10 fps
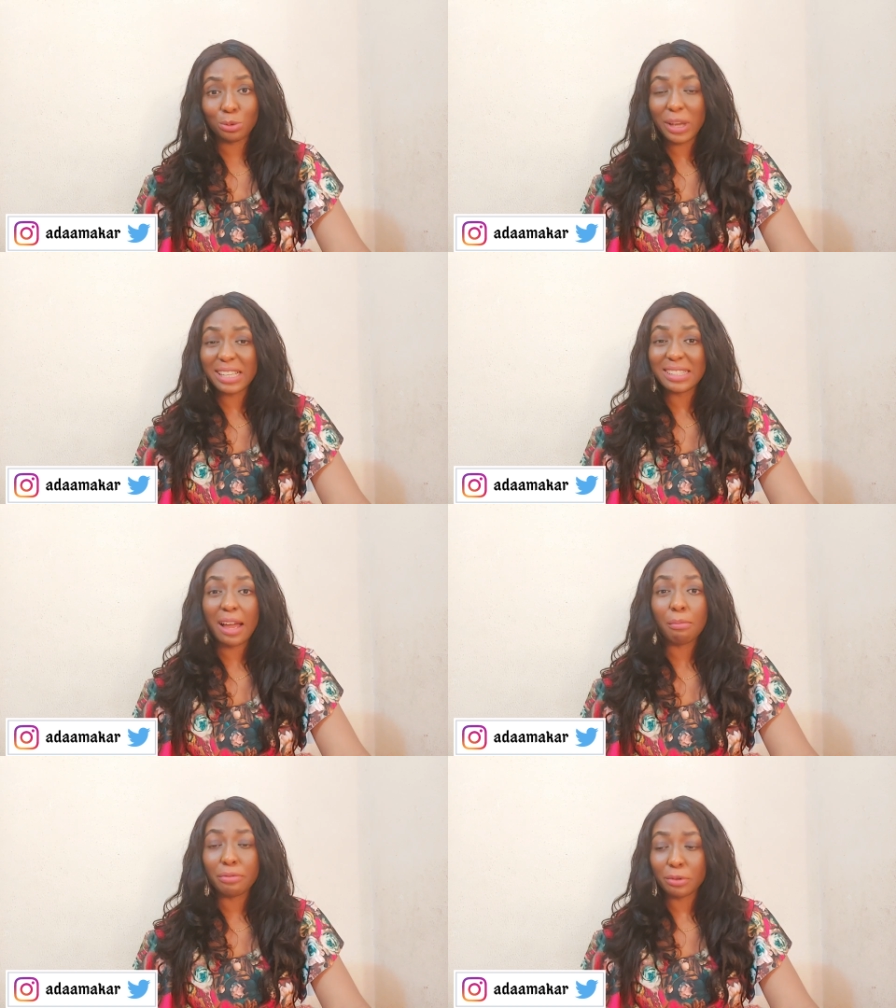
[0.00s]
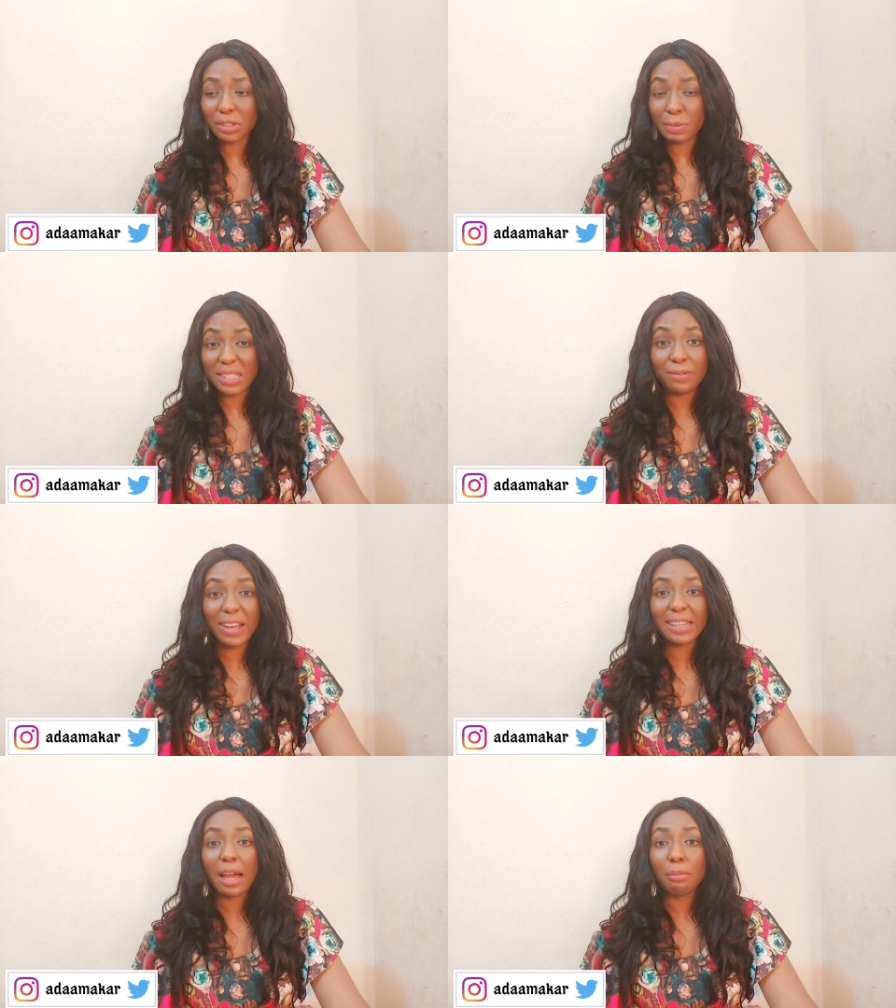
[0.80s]
Where is the abroad?
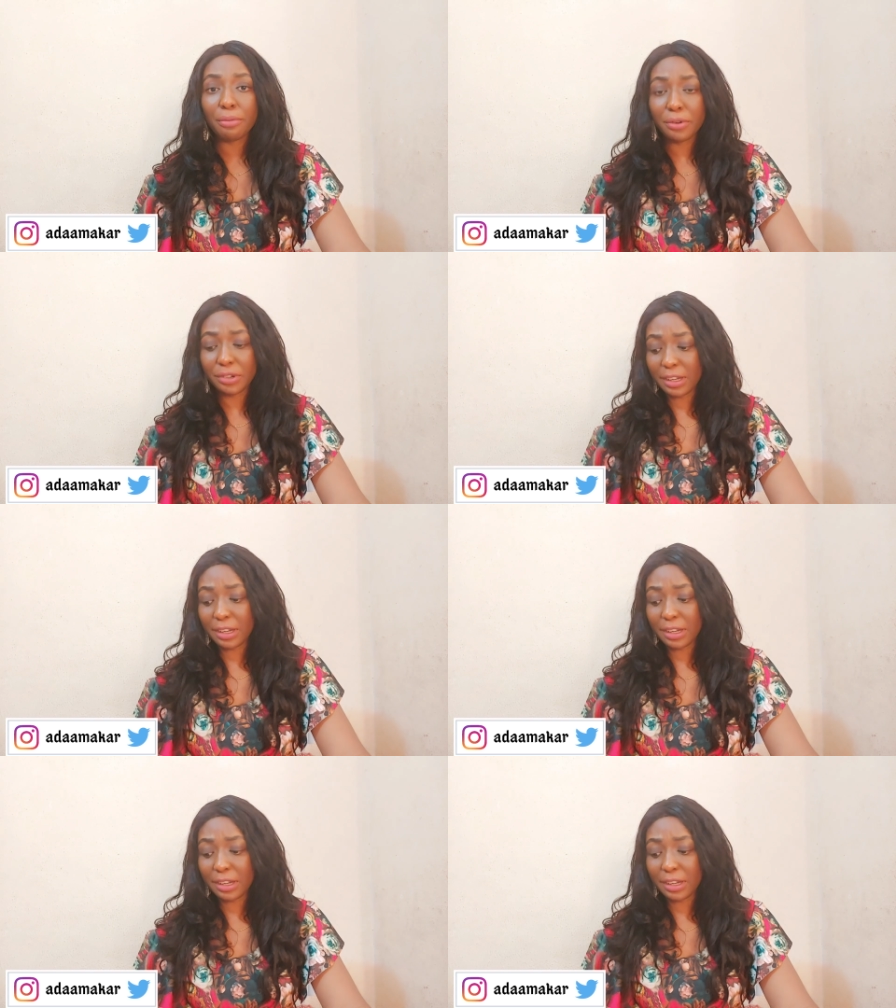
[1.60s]
Specify the abroad.